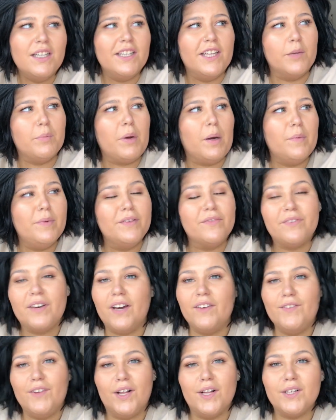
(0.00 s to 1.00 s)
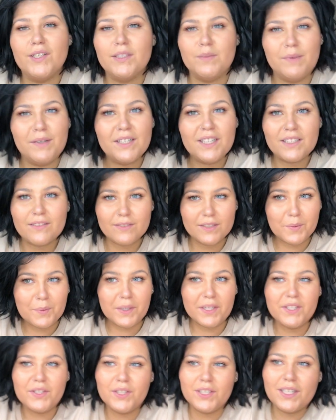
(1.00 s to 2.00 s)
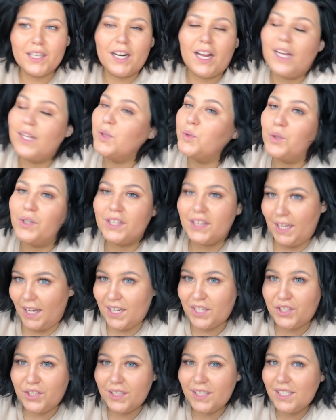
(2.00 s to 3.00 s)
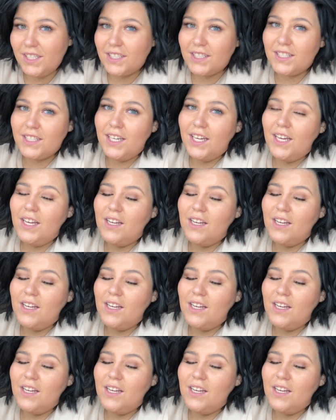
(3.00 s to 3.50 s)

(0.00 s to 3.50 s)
They're probably $5 about everywhere you can get Allure lashes.